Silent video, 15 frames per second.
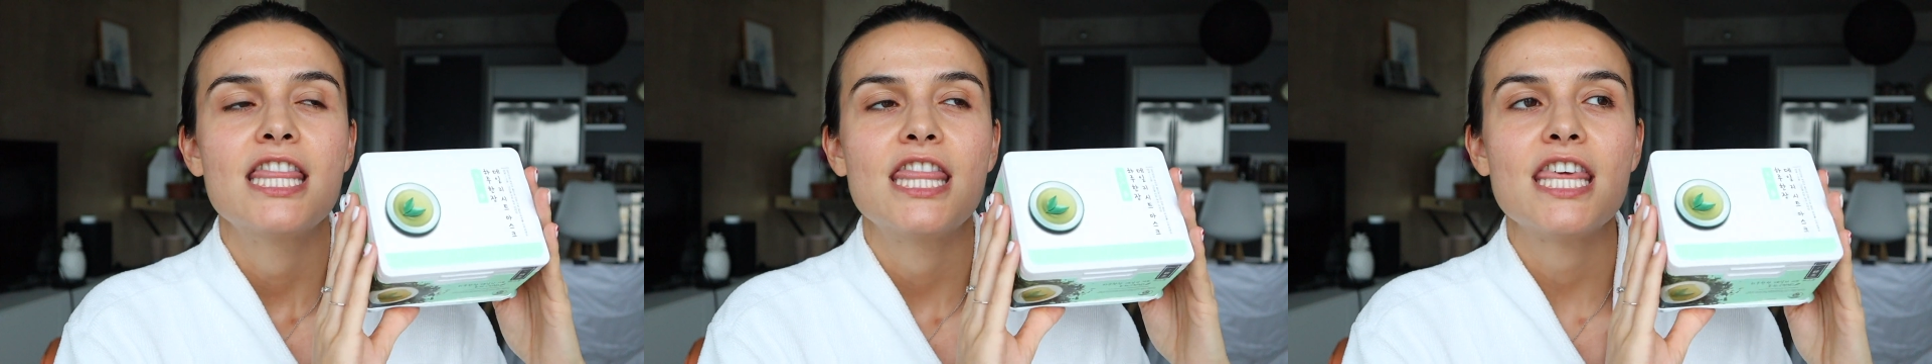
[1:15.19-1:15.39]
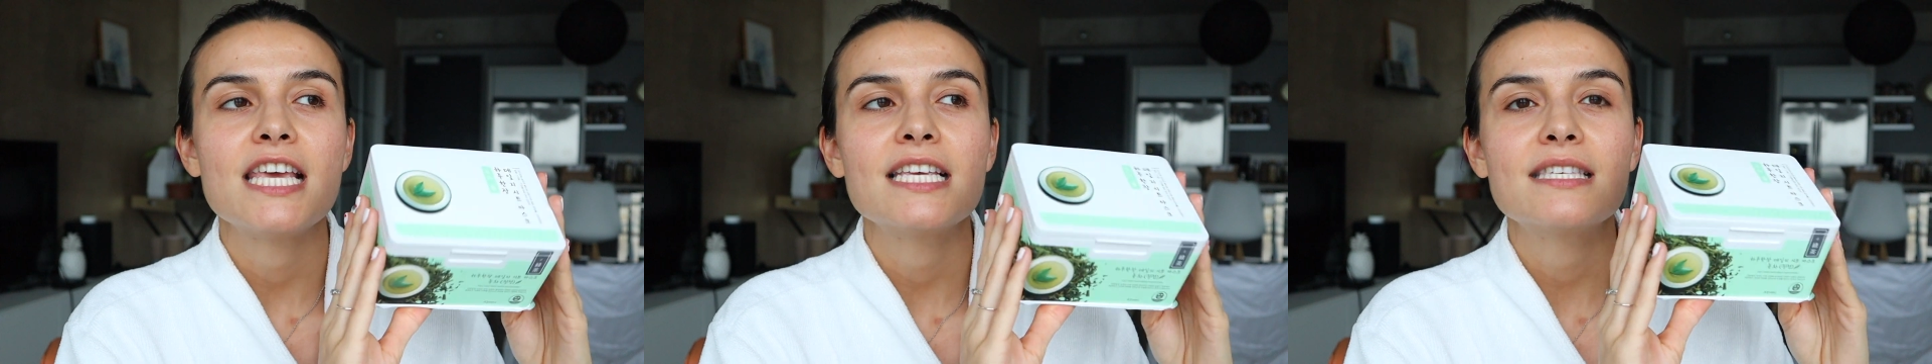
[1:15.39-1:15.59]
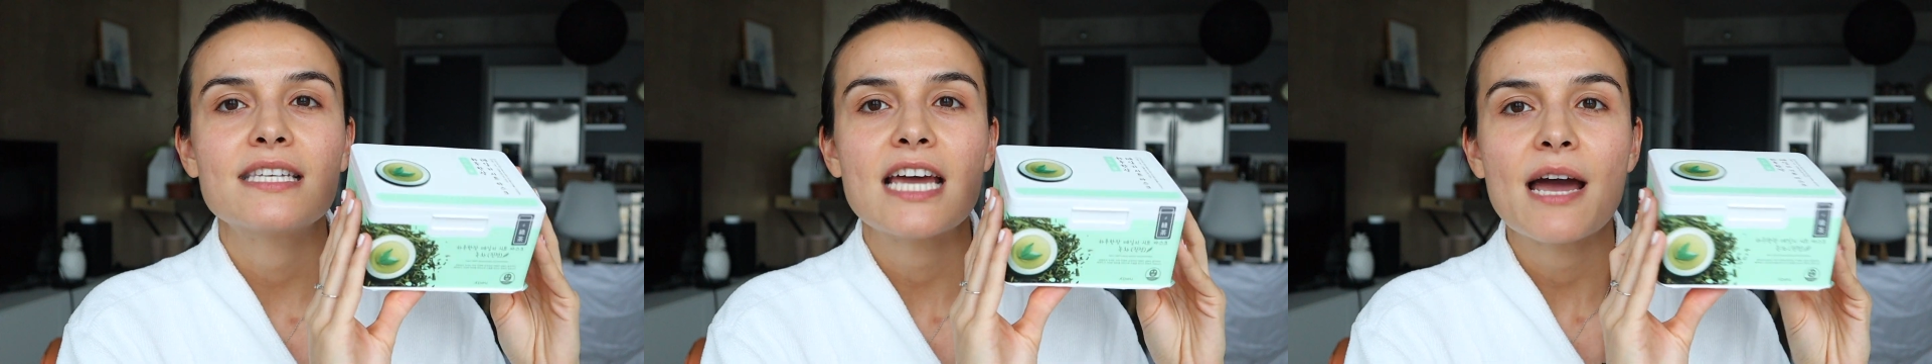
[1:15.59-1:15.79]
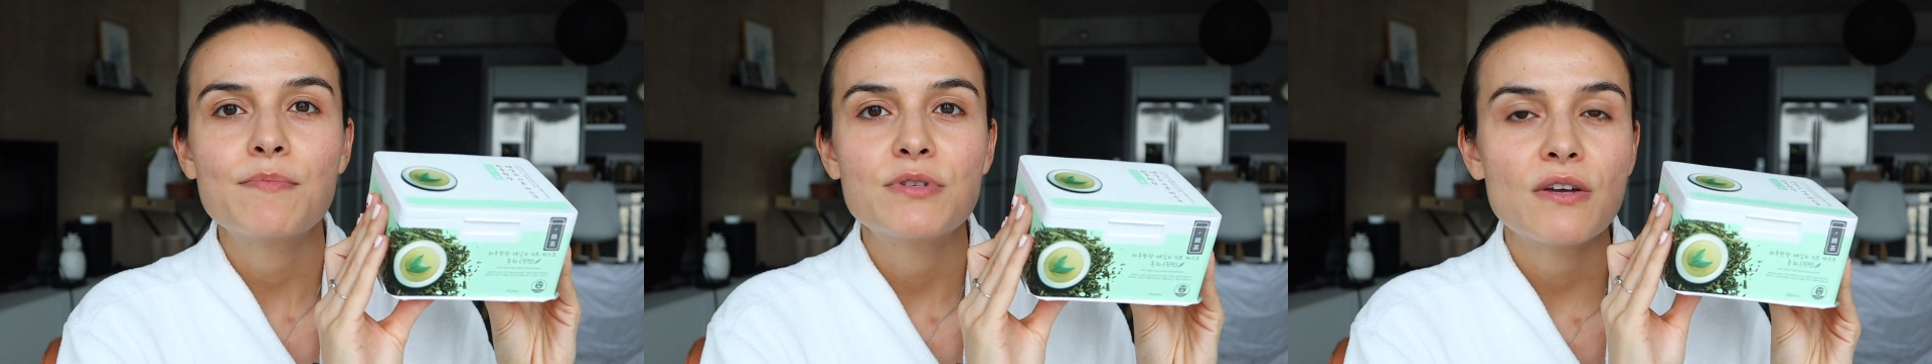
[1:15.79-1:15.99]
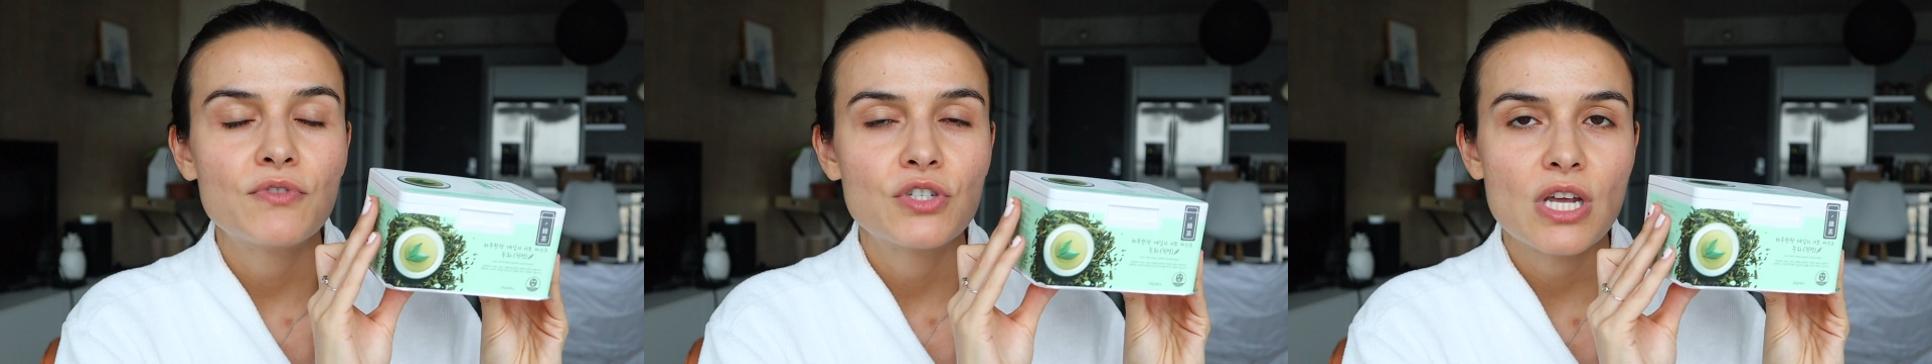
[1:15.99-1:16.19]
these
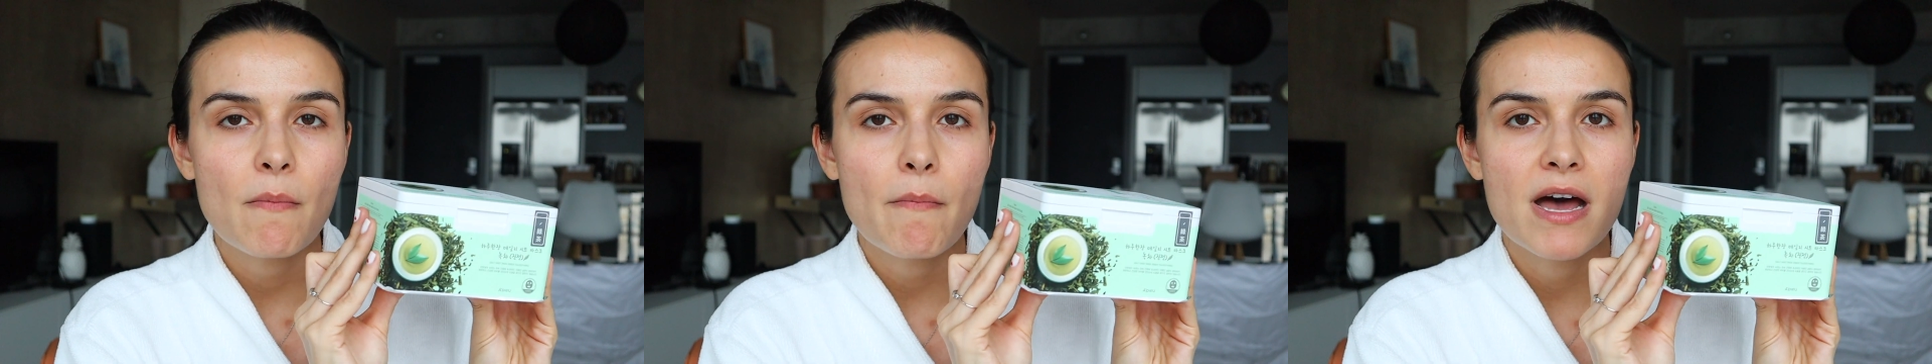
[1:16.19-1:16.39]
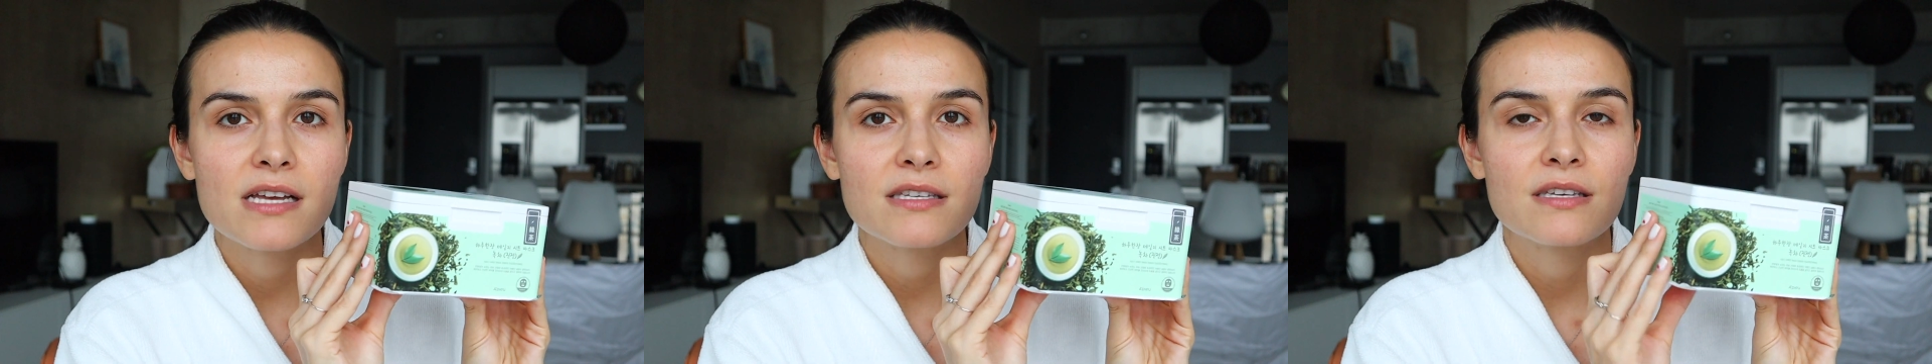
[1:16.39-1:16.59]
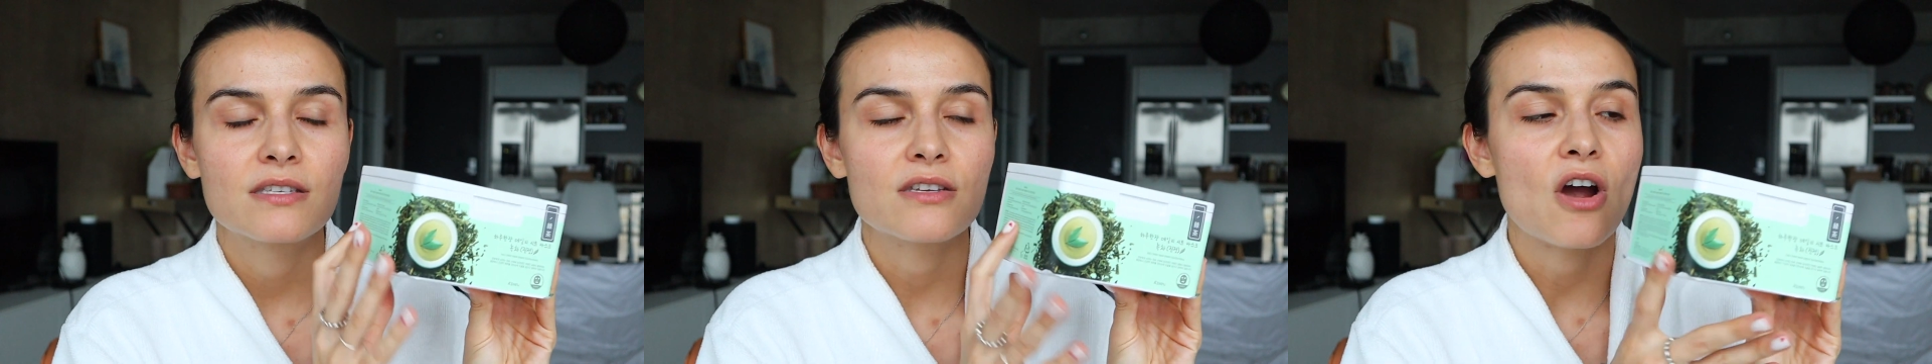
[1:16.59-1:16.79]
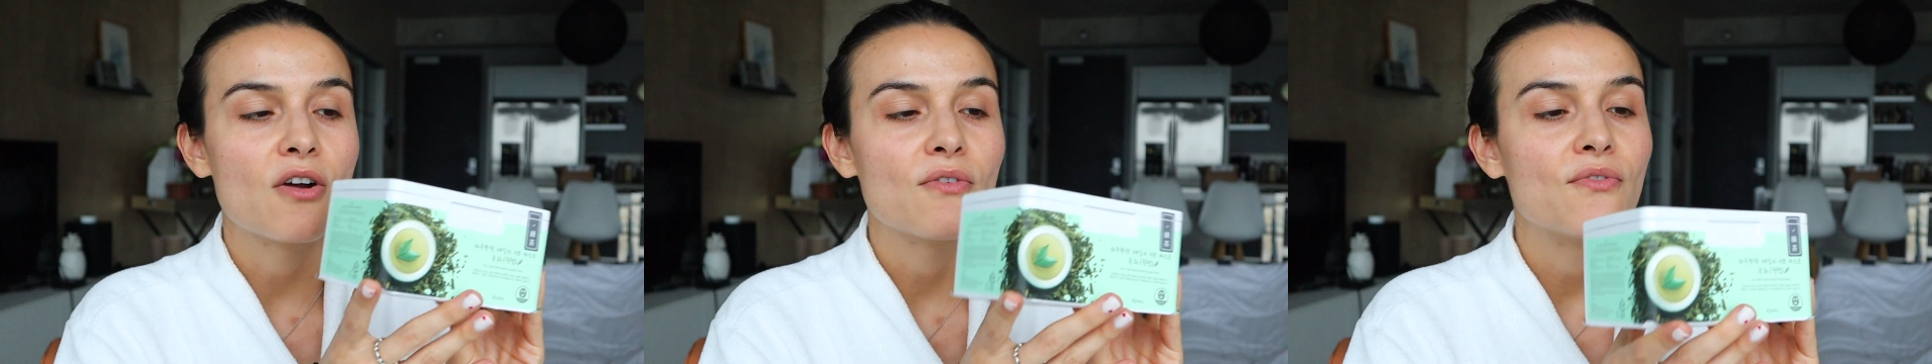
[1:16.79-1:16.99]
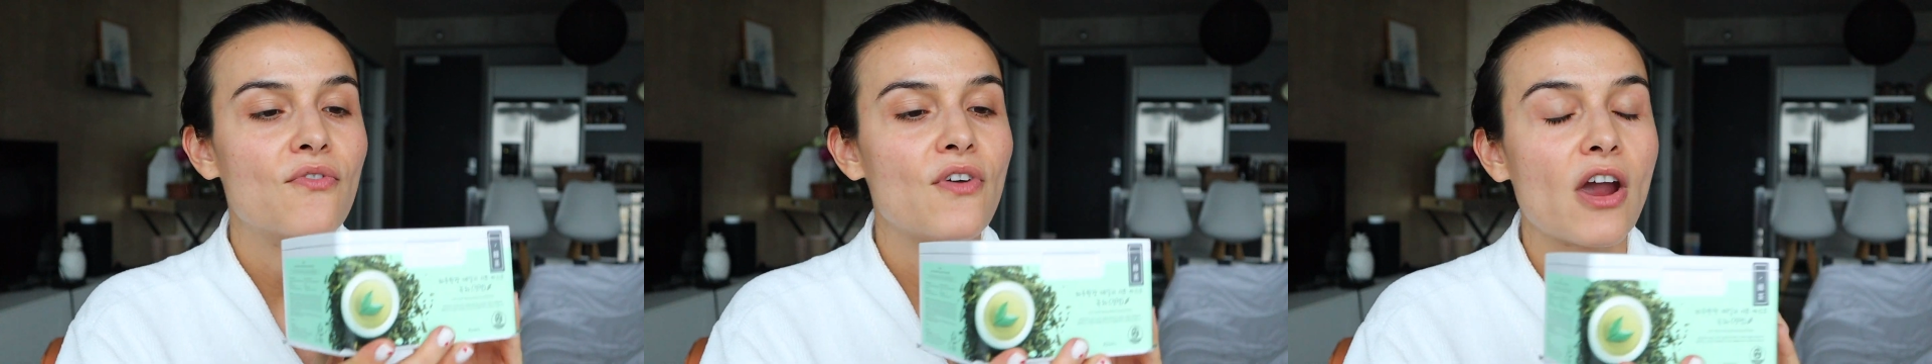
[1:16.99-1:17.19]
types of sheet masks
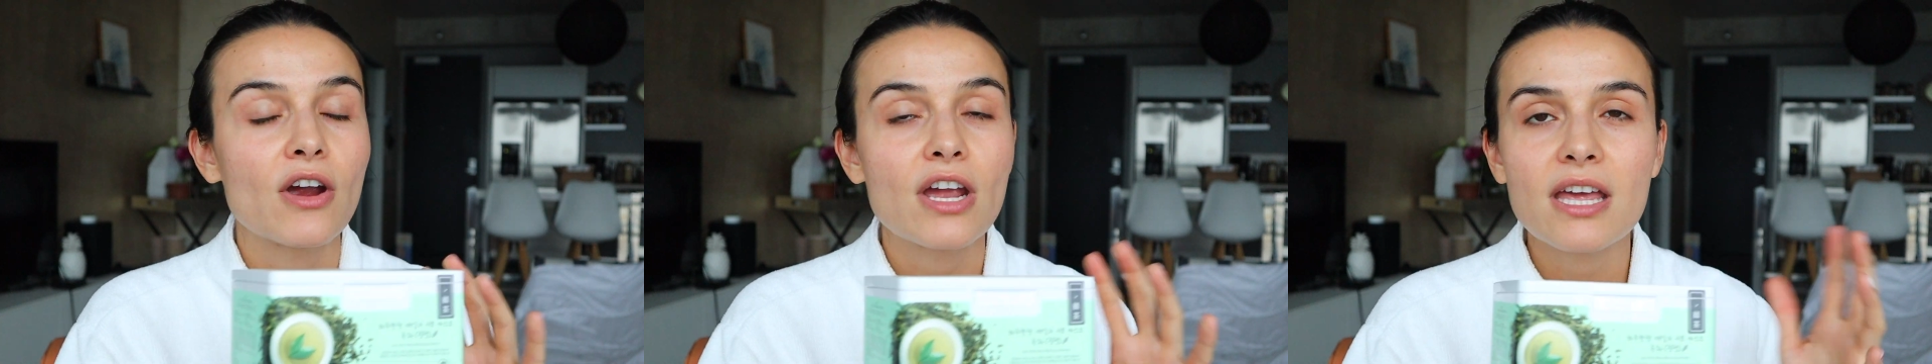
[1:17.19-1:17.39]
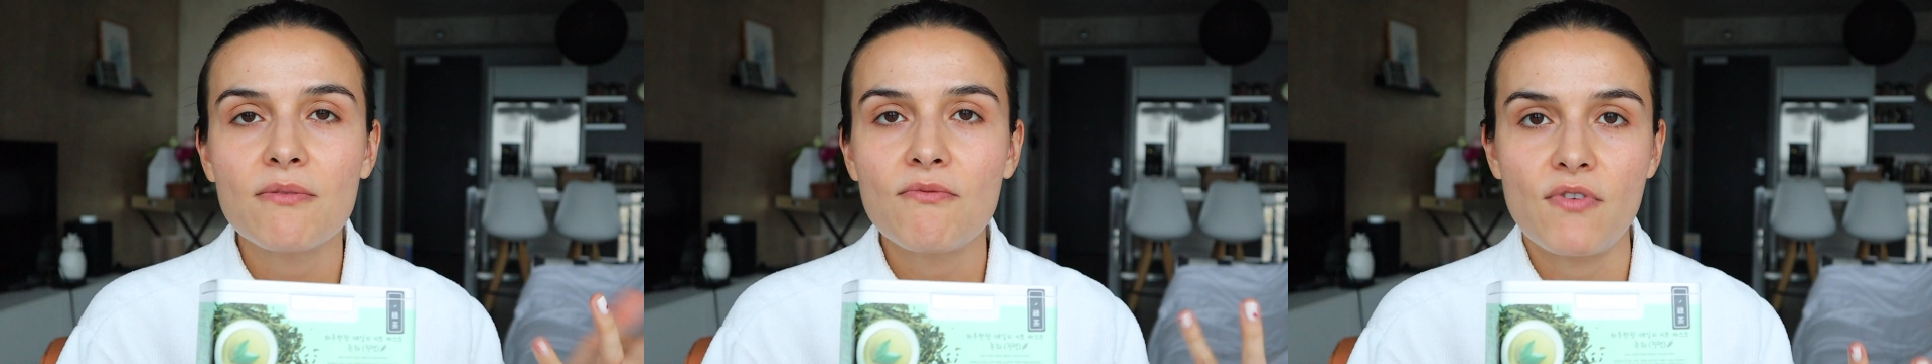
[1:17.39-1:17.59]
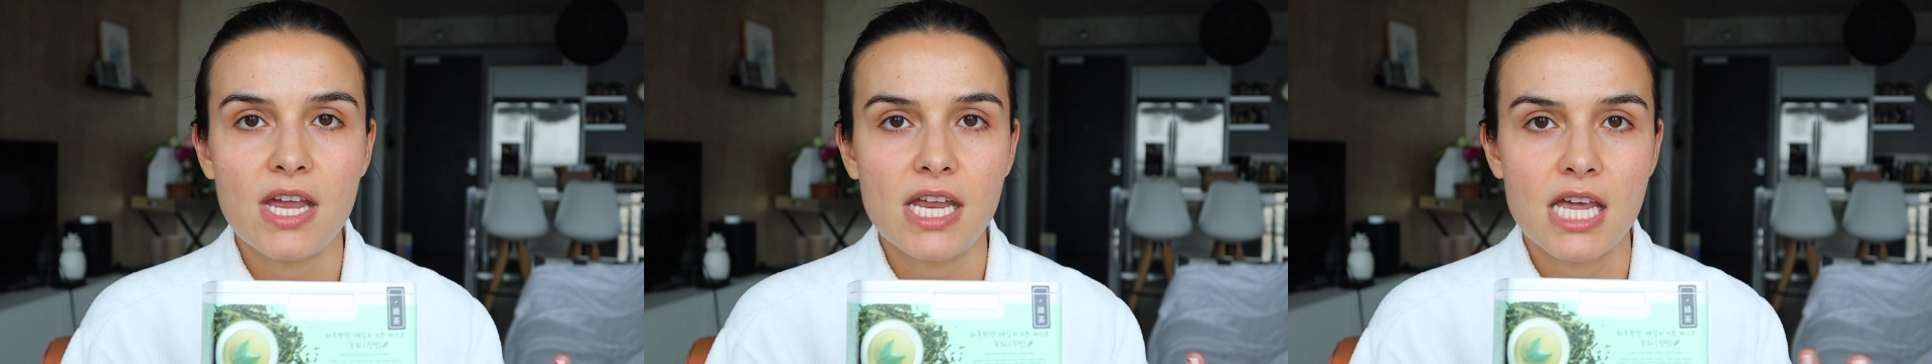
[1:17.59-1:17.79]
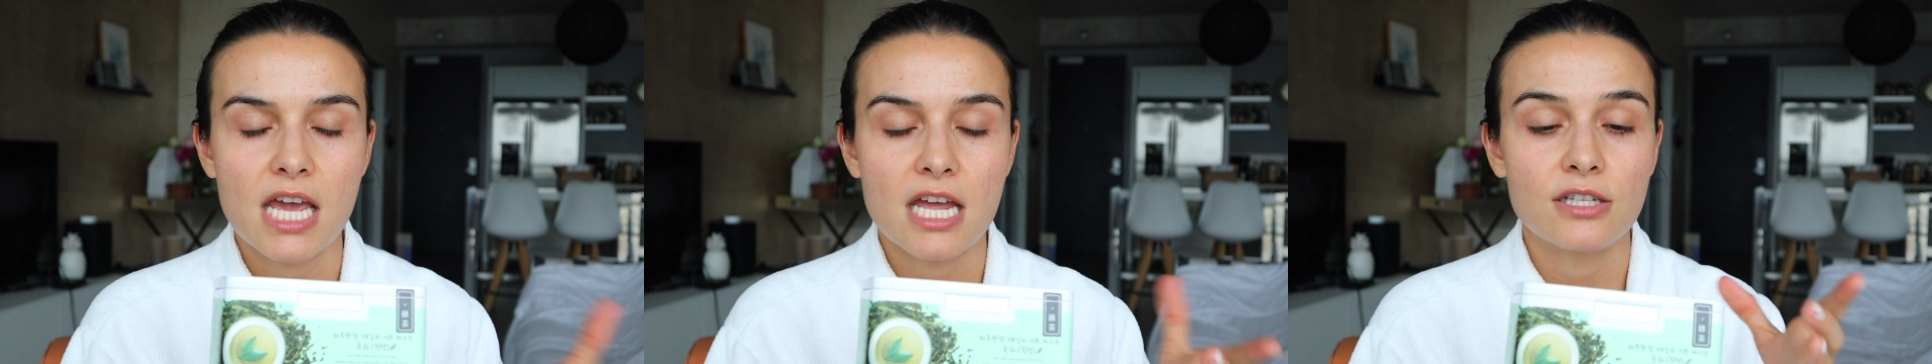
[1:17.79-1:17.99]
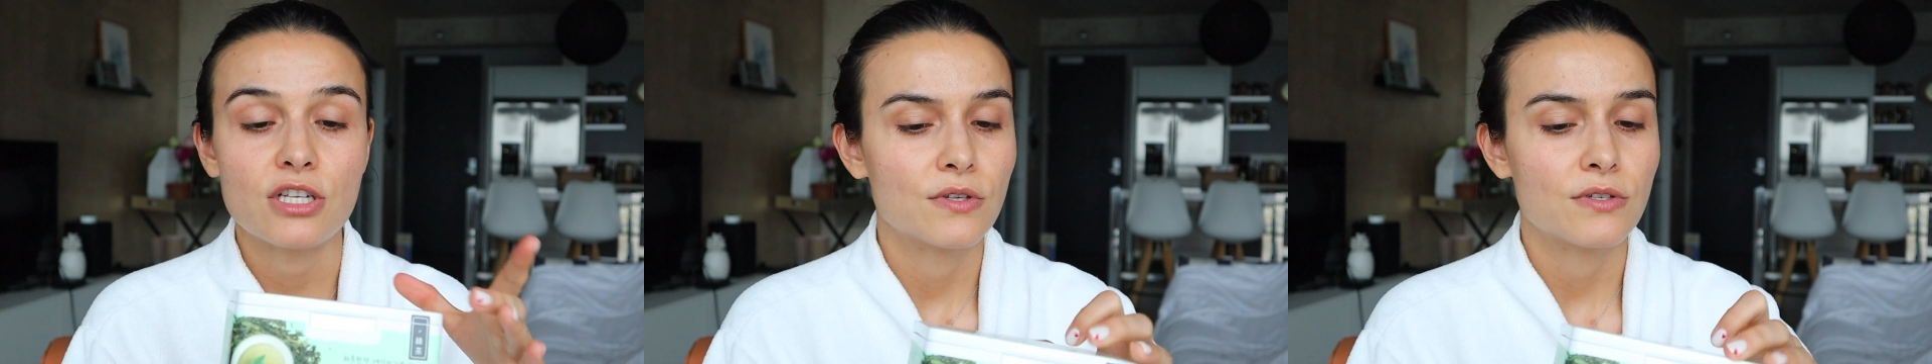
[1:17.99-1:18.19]
are very convenient.